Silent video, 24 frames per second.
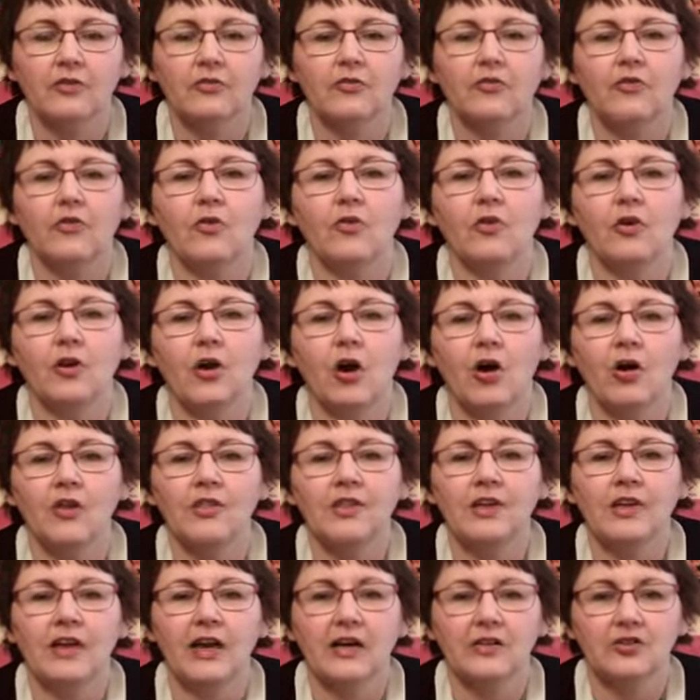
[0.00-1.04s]
for all
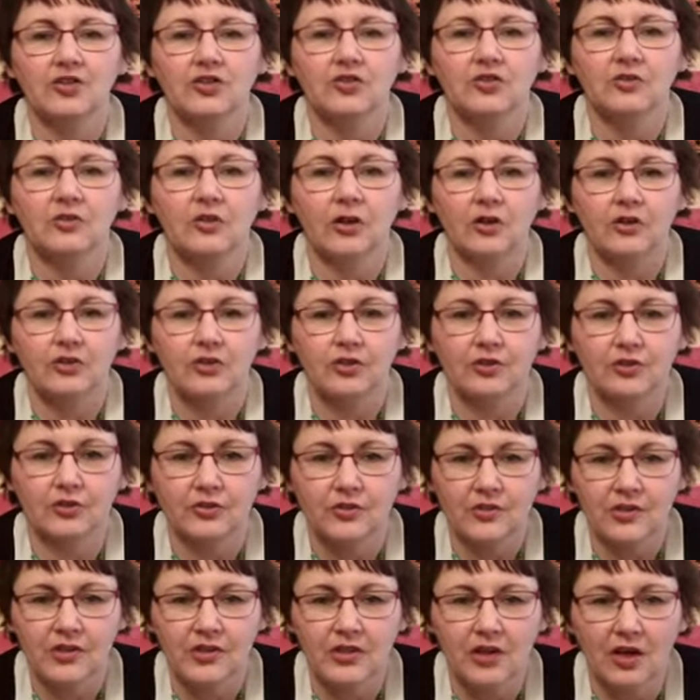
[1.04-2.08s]
the astrological
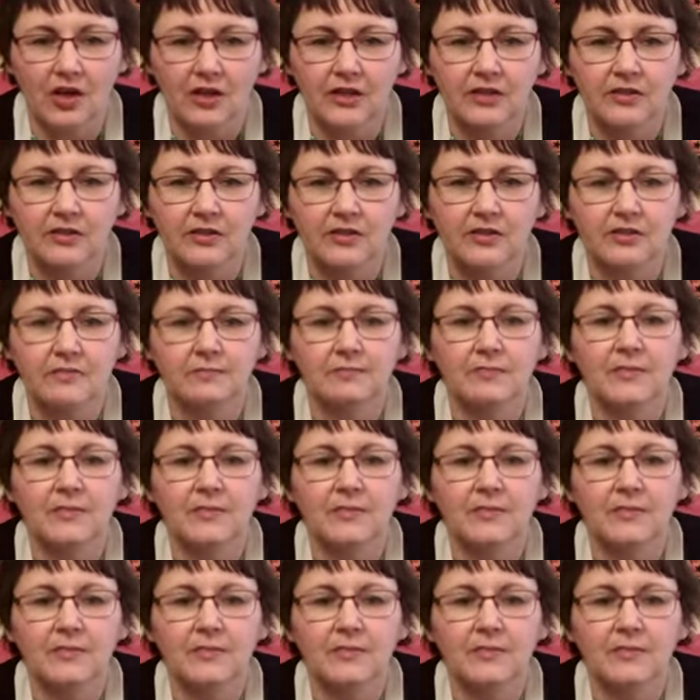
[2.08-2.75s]
signs.